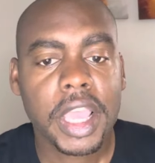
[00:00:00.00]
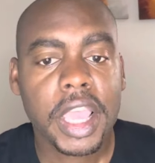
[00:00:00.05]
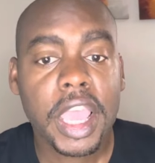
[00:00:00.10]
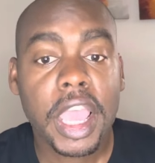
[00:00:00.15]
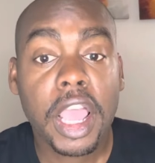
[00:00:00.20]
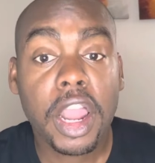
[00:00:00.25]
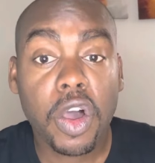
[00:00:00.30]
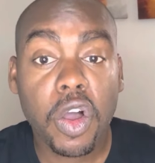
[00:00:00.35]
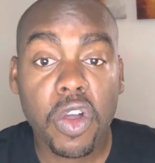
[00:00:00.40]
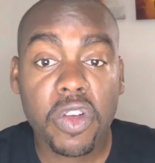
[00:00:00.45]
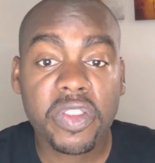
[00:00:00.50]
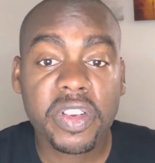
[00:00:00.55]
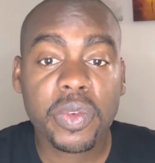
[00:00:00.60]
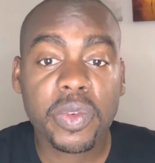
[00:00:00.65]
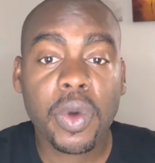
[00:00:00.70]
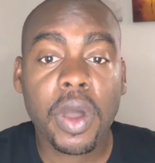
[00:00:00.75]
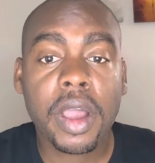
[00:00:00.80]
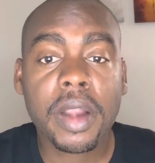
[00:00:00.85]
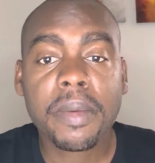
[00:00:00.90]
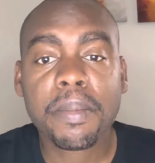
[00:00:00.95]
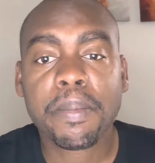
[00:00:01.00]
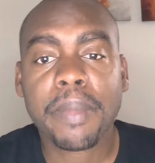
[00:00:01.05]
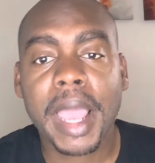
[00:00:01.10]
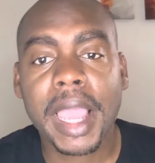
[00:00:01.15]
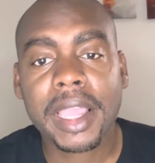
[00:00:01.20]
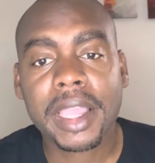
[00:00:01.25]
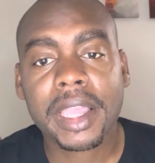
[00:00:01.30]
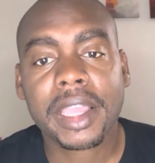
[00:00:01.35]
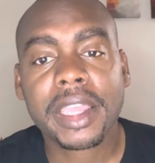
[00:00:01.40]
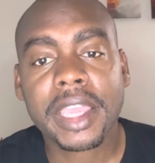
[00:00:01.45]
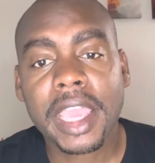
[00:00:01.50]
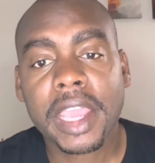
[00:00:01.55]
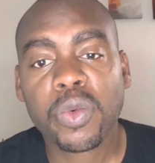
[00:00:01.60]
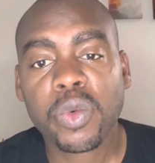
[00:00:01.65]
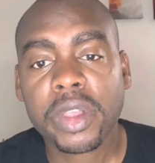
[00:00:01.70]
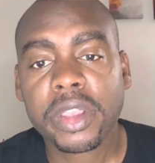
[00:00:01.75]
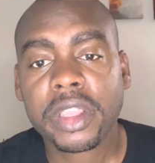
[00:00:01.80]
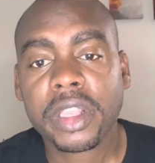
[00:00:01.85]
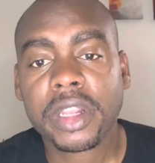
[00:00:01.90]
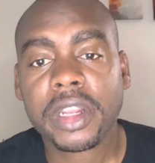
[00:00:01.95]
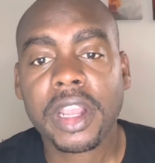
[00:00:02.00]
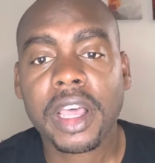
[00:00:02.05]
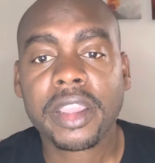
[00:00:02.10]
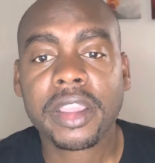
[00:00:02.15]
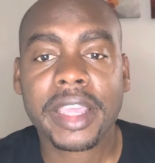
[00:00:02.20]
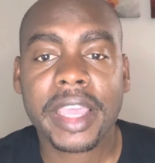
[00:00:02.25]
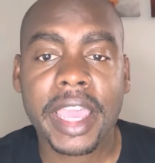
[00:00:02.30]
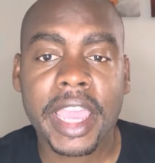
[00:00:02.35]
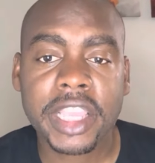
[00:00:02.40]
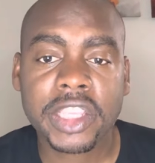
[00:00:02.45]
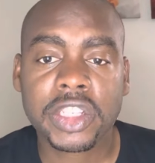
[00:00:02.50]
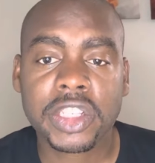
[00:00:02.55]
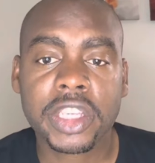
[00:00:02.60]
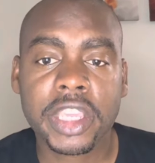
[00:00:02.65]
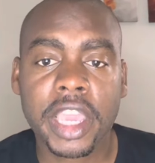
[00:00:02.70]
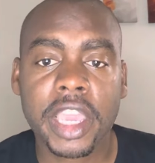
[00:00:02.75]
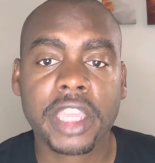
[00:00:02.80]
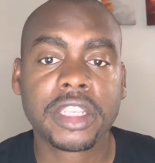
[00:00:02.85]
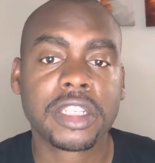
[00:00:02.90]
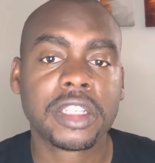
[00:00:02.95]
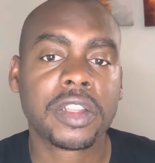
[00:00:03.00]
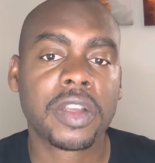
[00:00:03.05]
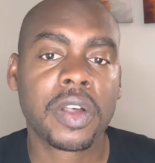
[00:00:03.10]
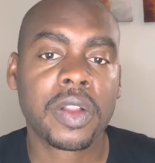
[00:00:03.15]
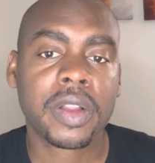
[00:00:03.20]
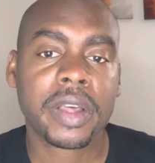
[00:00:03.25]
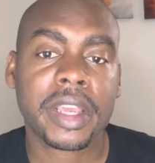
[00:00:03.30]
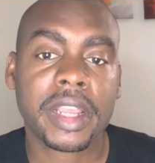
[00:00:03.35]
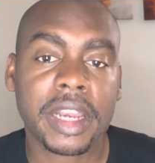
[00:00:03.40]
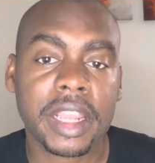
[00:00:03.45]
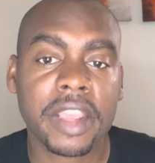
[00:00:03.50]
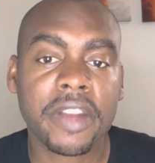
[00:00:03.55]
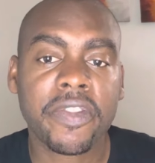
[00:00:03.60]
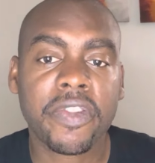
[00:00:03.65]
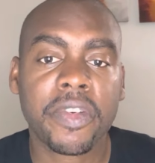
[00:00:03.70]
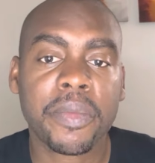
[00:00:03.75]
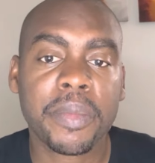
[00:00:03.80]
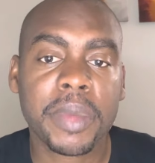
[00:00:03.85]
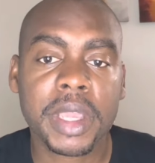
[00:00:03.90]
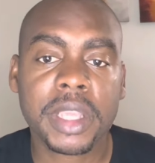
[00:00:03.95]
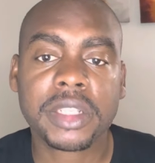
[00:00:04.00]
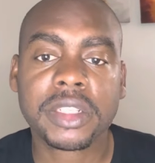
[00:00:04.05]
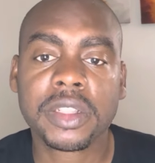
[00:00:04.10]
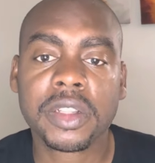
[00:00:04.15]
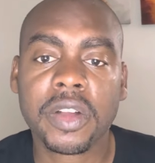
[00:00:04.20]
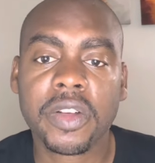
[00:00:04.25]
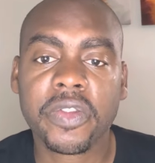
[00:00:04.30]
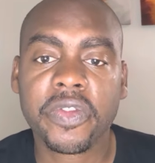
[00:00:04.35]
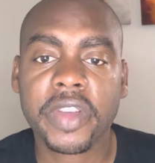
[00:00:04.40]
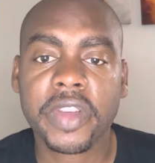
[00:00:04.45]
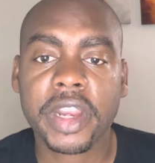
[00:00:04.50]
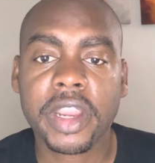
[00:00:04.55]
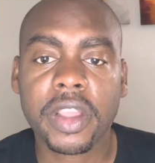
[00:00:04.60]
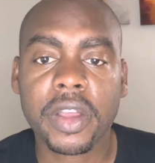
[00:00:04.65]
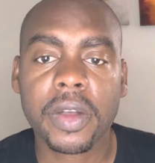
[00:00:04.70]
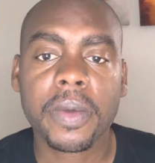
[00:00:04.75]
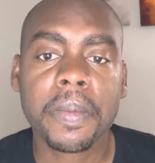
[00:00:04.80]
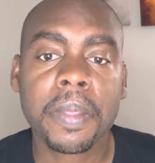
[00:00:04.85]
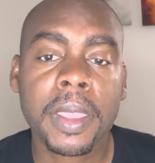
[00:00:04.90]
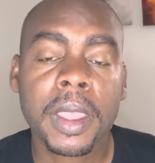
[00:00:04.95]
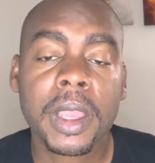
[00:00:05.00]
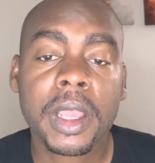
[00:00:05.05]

Hello everyone, back again with another educational and informational video.